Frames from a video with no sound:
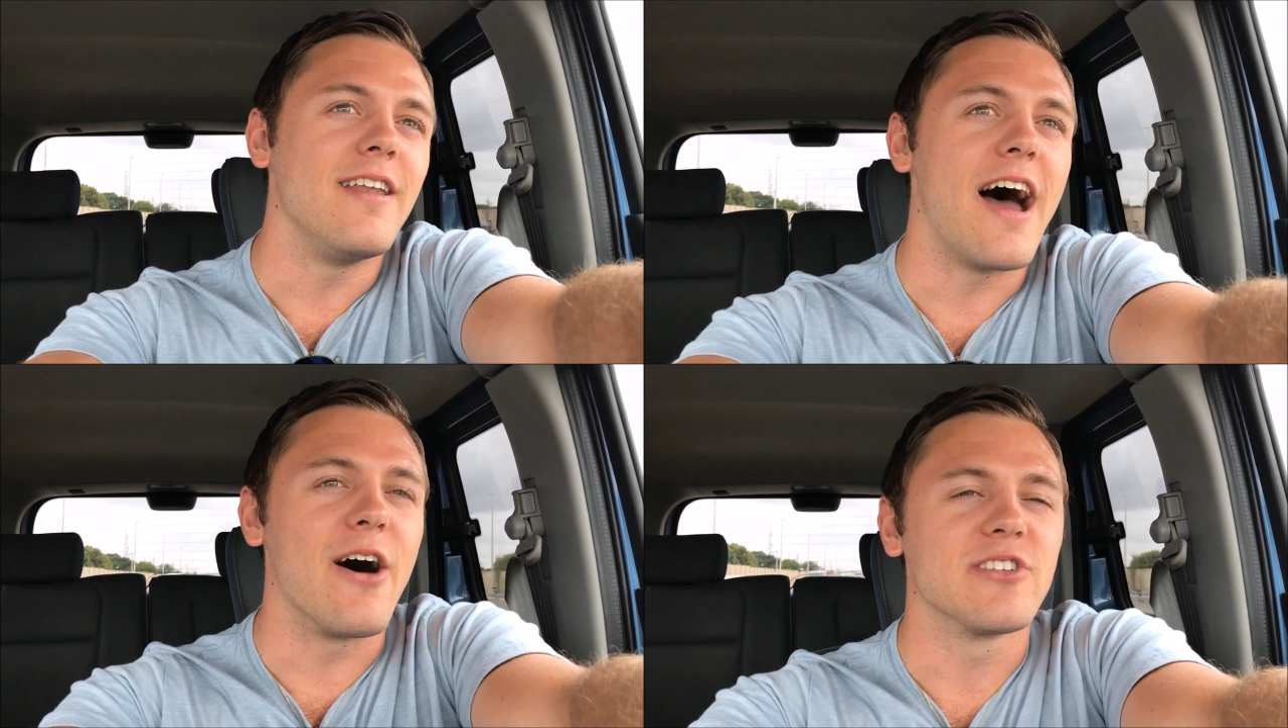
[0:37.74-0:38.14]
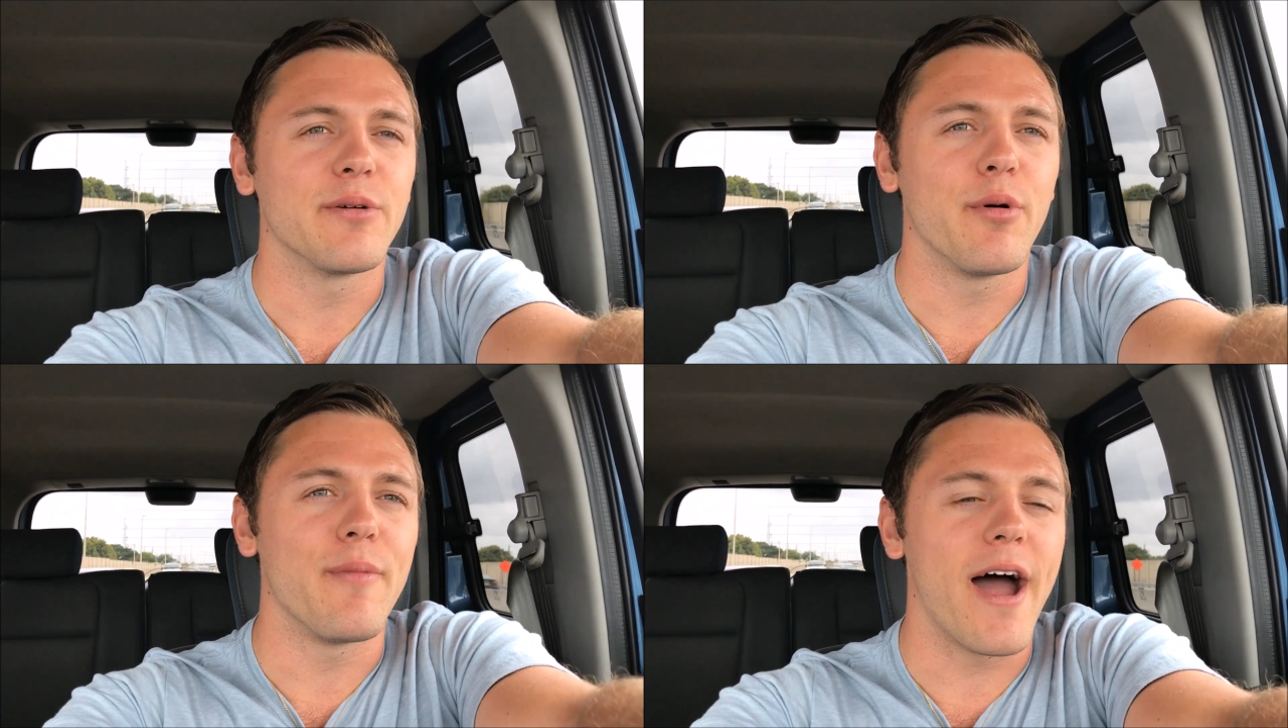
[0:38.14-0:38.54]
Now,
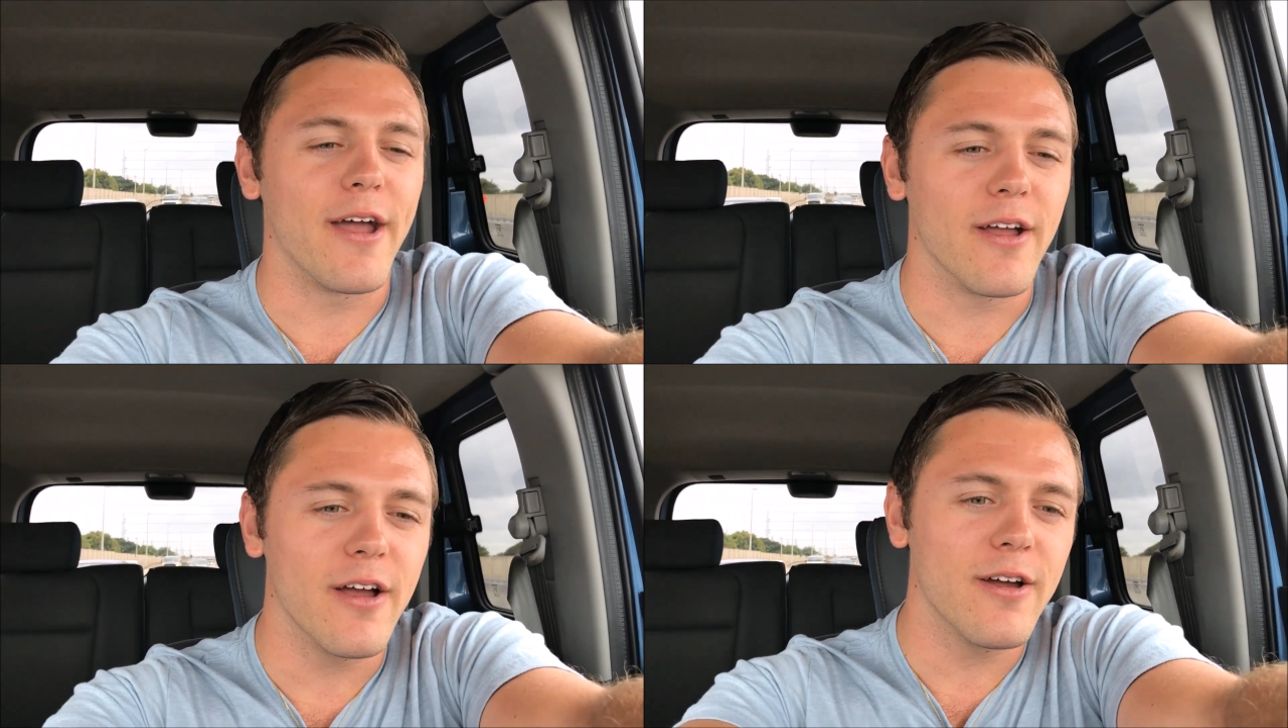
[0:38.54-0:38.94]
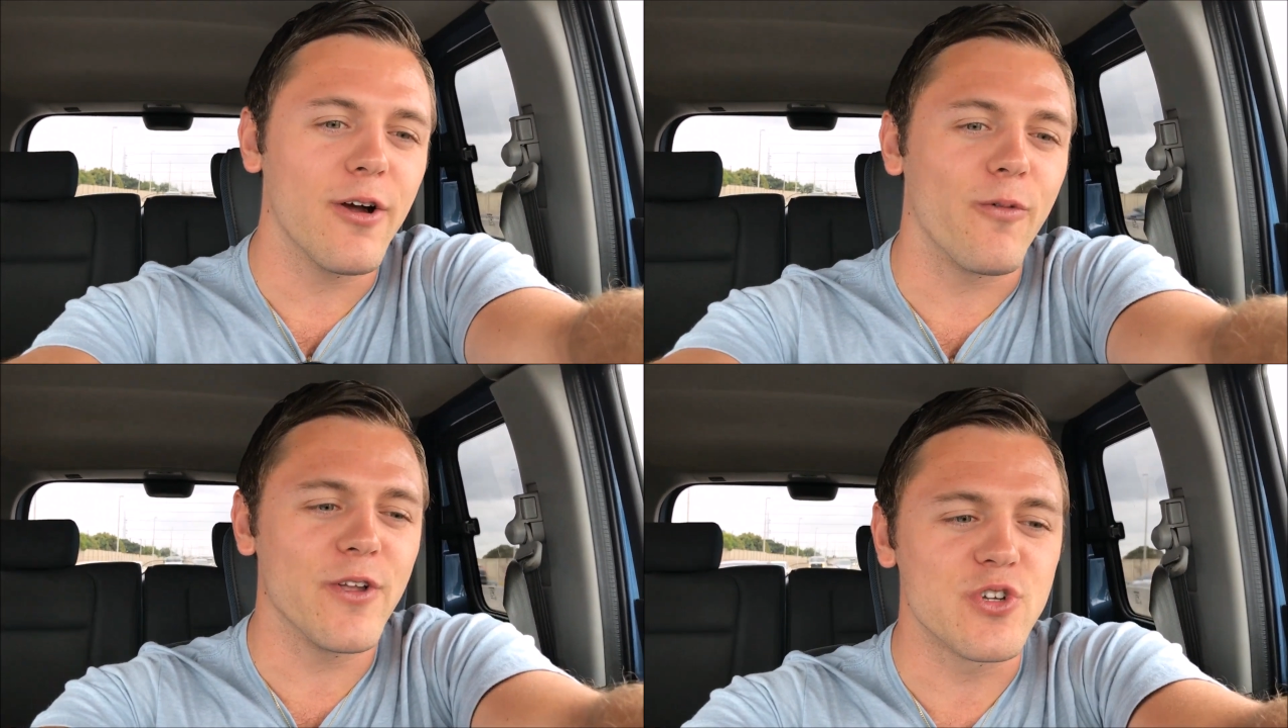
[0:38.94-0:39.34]
some of my
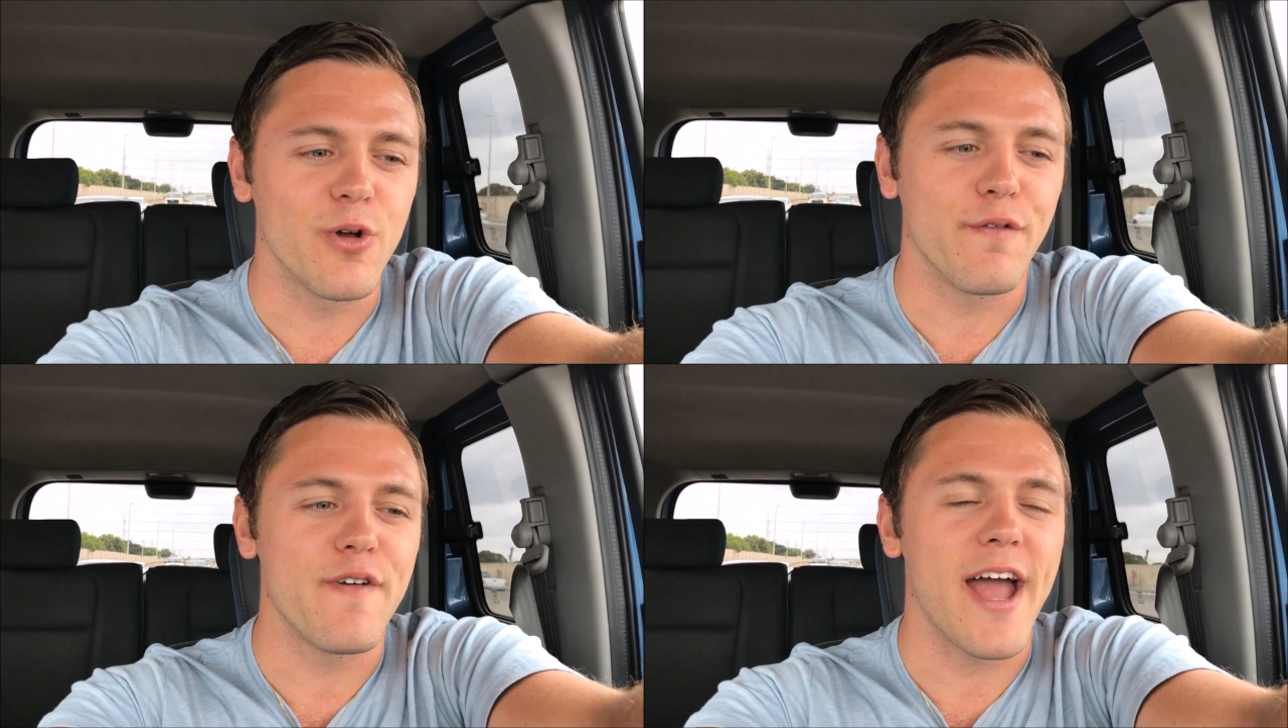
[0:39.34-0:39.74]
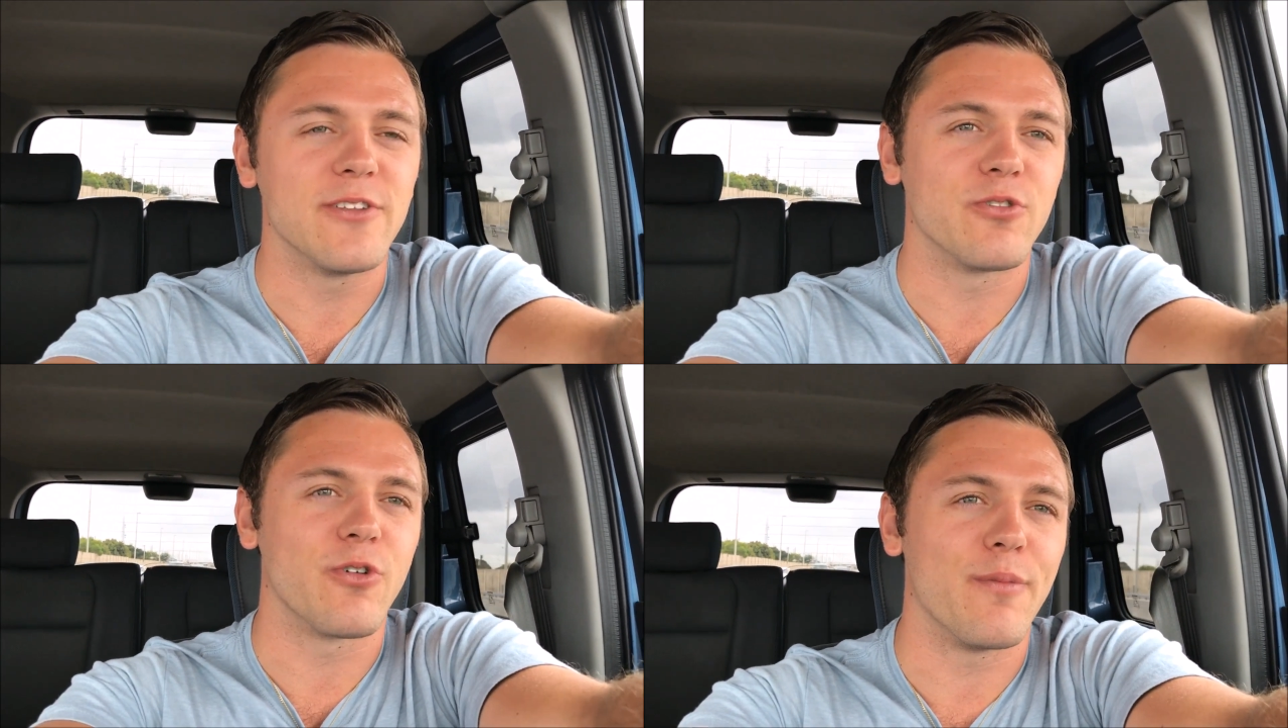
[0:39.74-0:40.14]
original
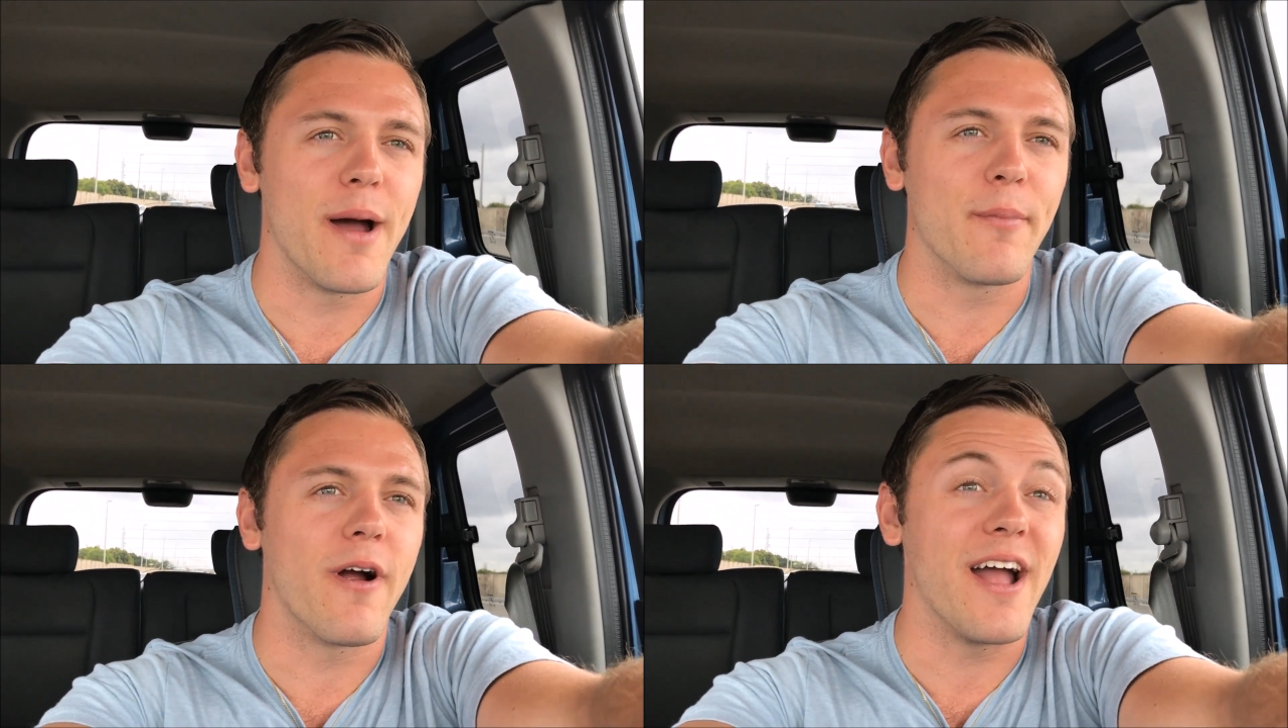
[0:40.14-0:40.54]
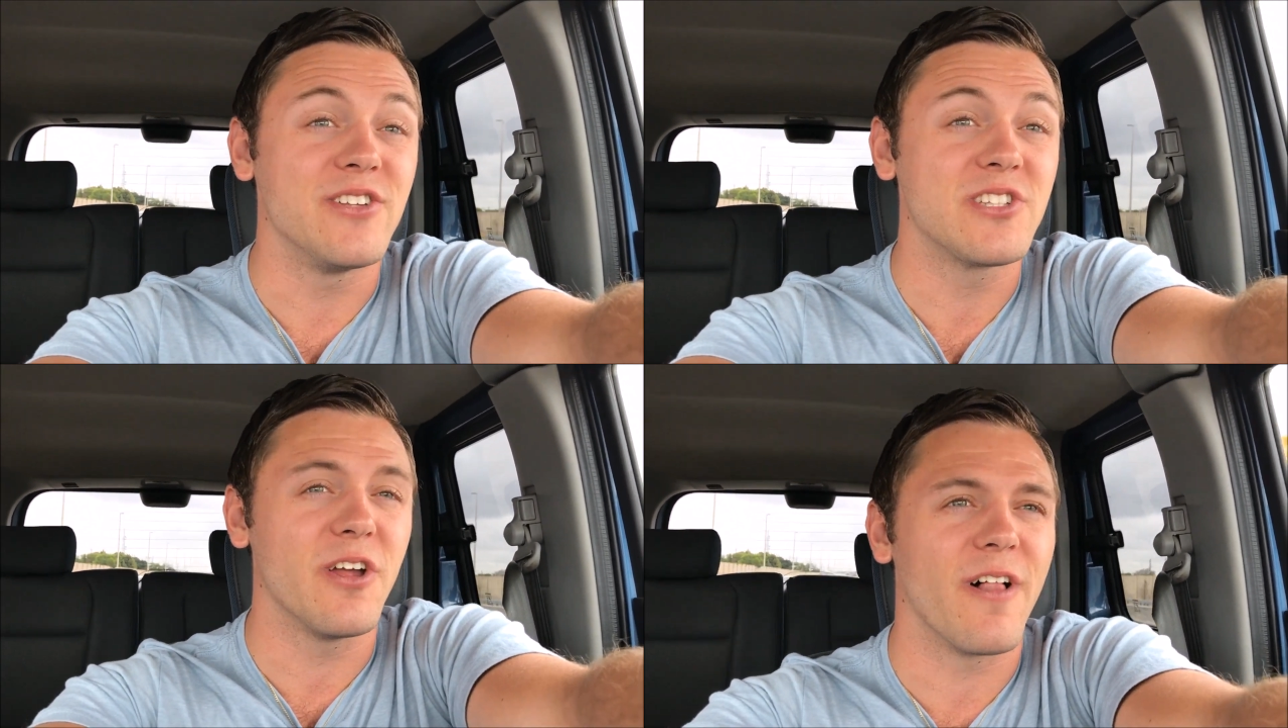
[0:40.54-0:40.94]
fans will remember I
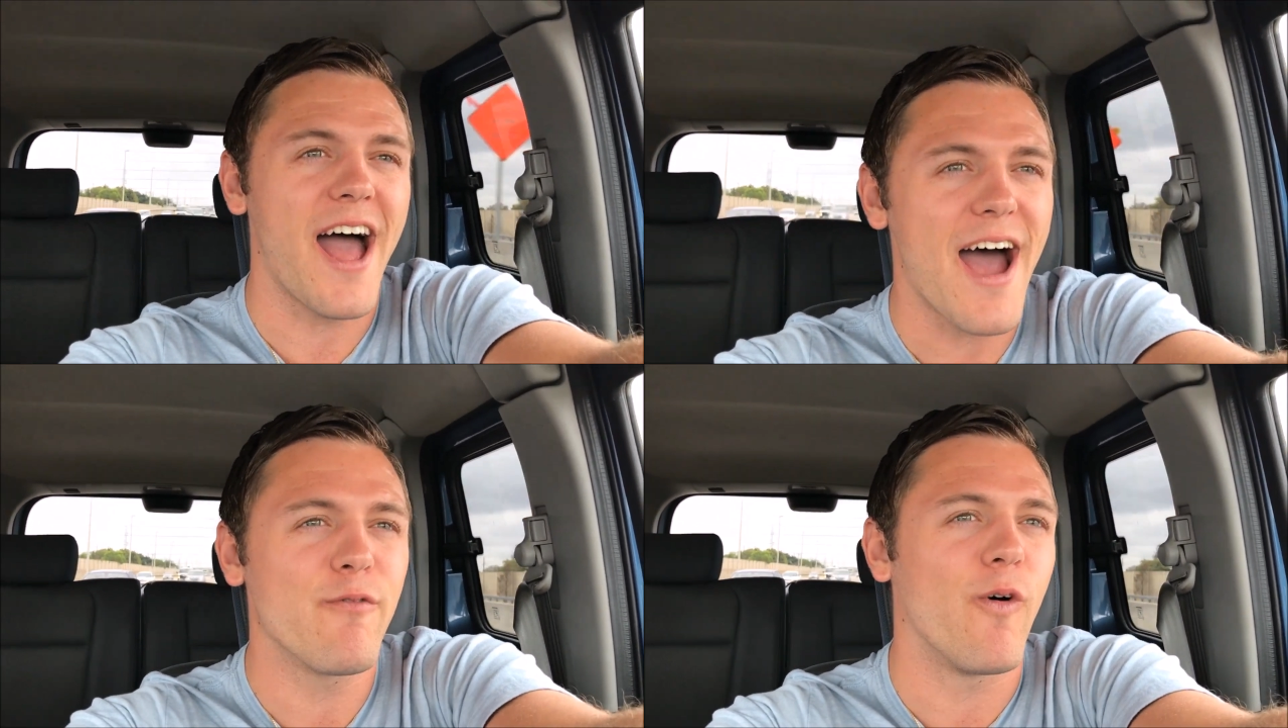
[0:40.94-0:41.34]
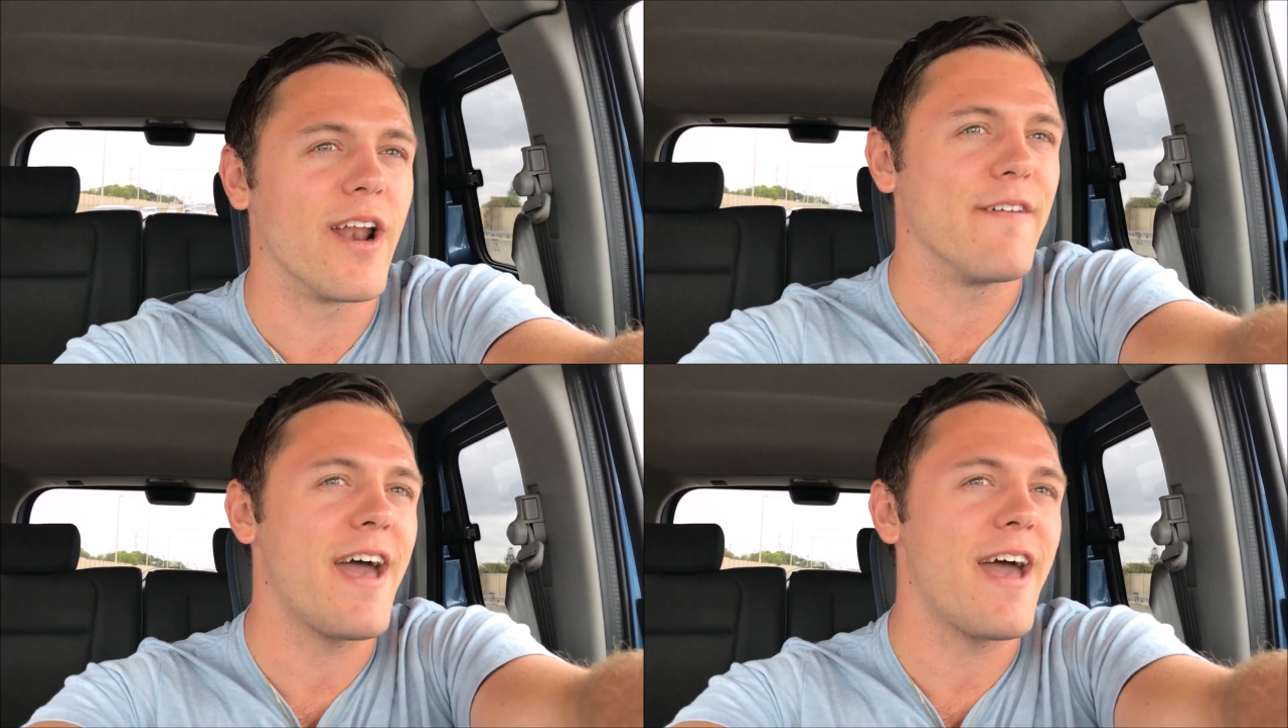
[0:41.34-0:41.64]
still have one.